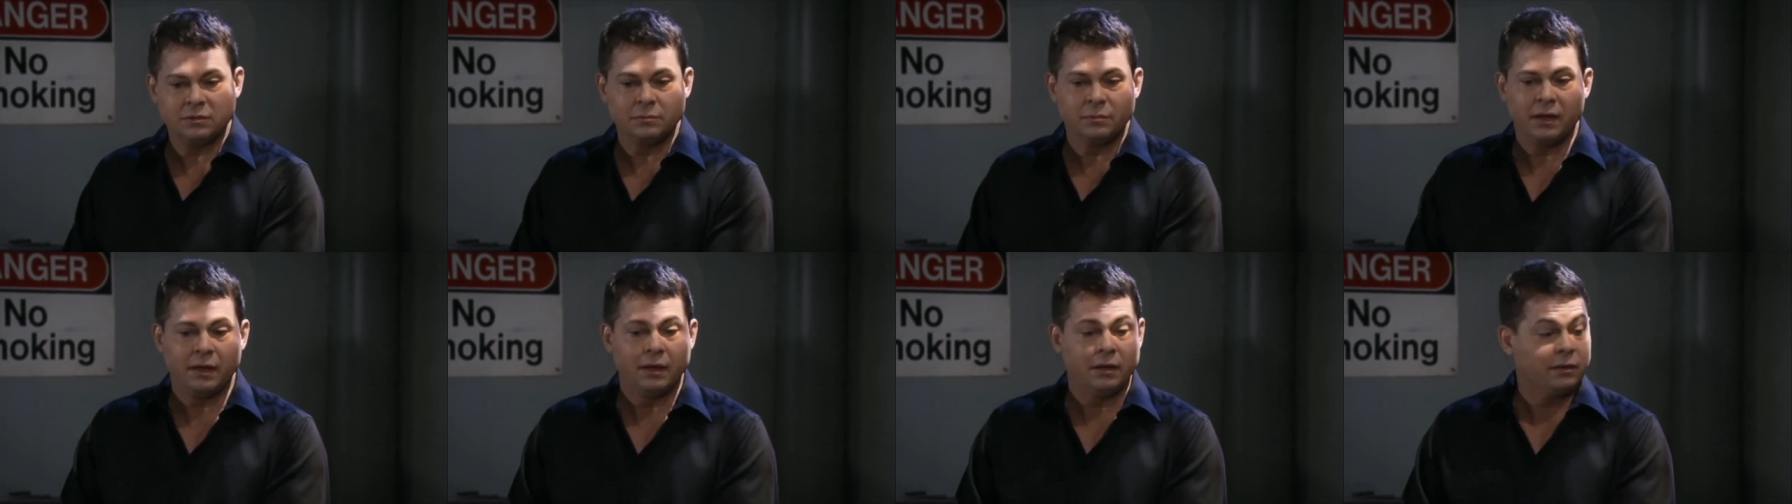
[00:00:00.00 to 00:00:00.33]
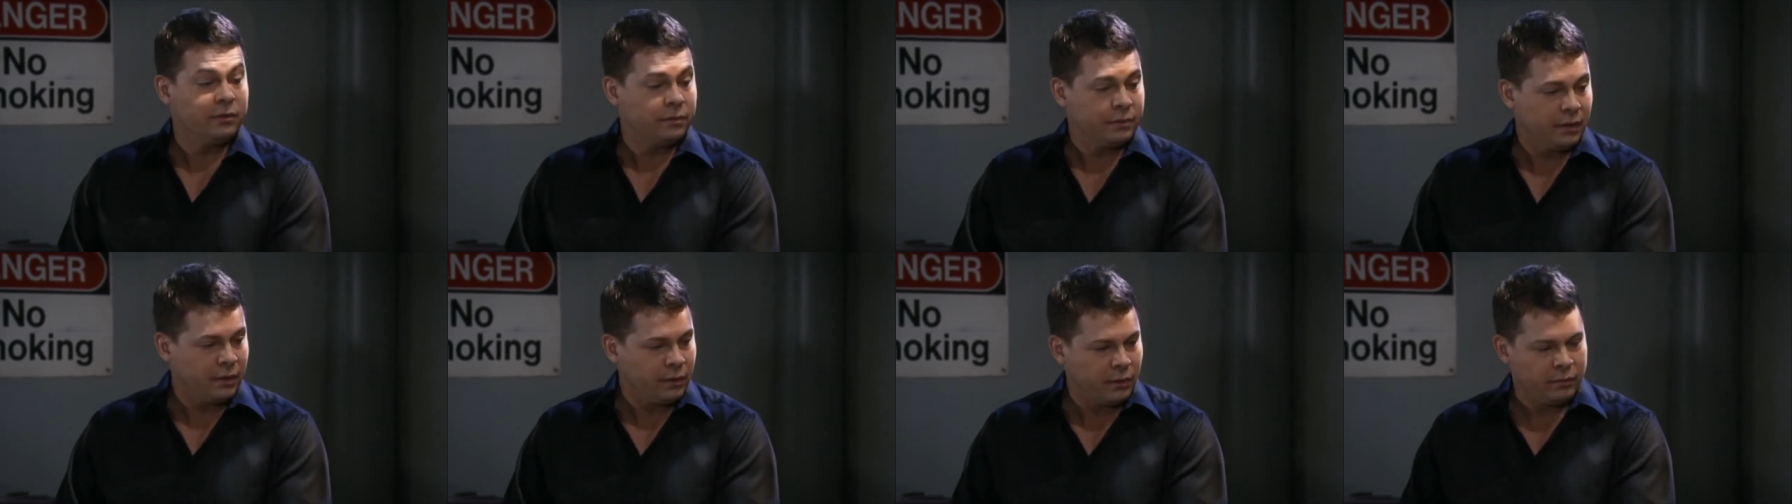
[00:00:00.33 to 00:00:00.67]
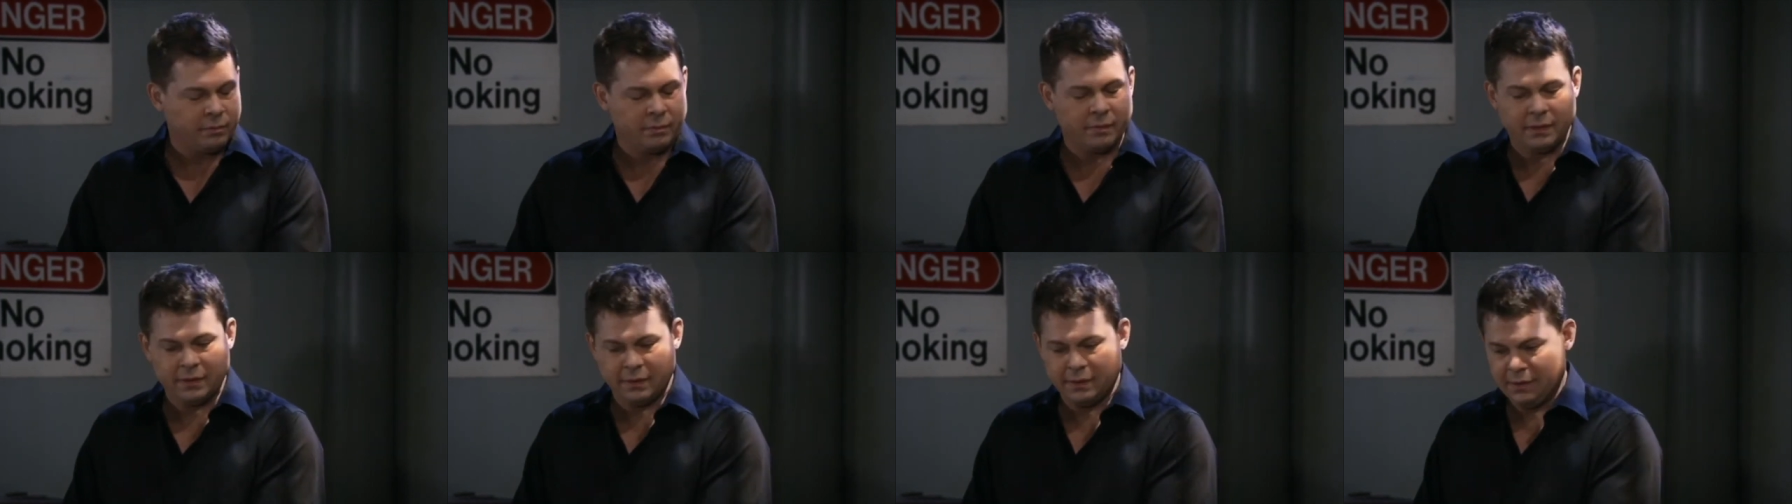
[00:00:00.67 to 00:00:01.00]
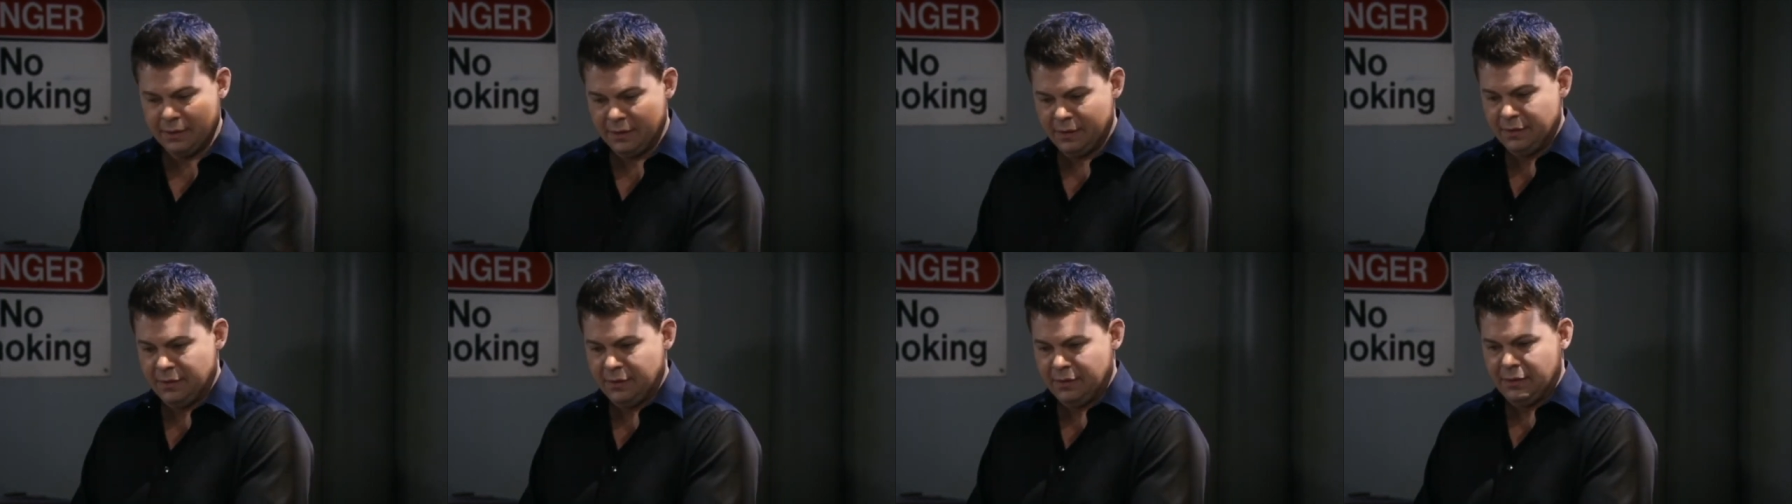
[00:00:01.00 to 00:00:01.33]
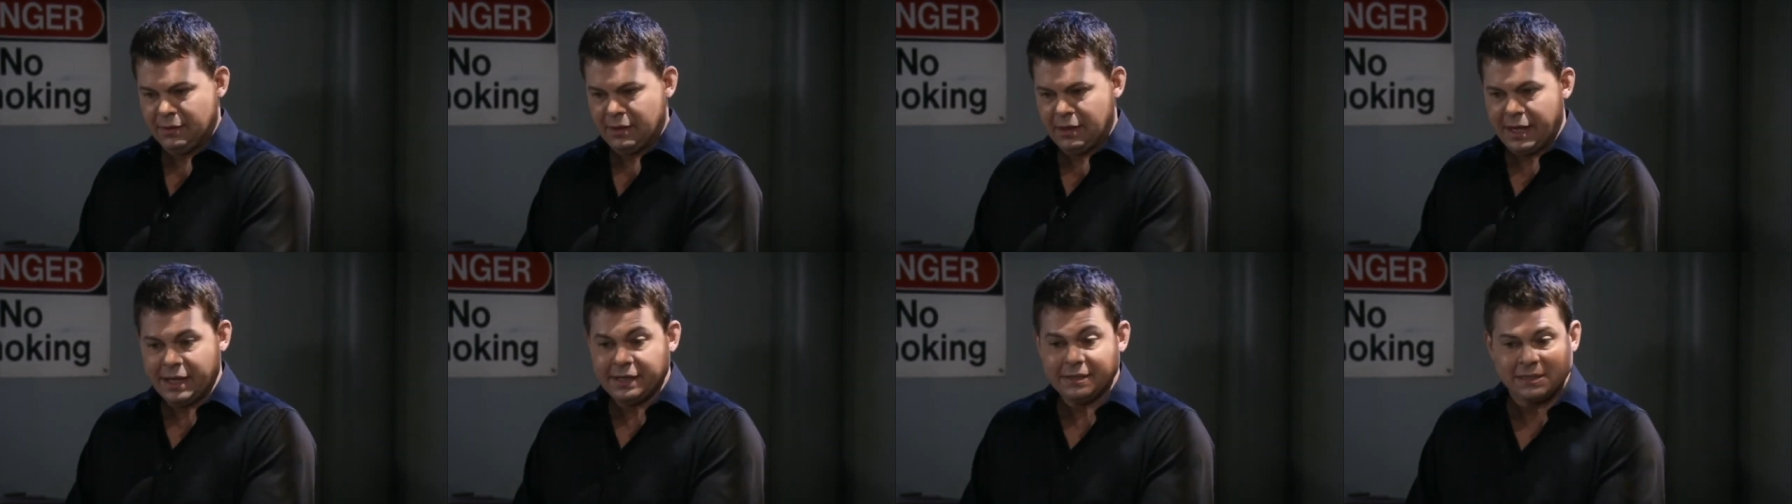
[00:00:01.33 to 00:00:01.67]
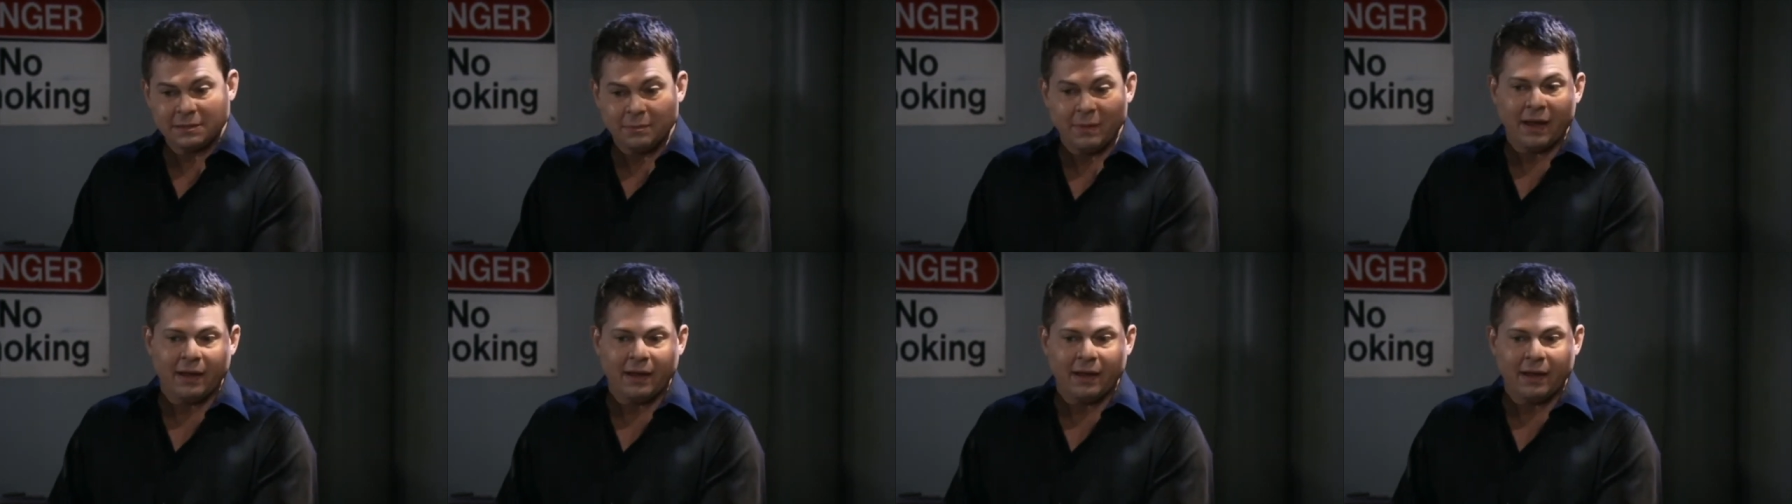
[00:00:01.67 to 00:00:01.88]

to my own home, hence my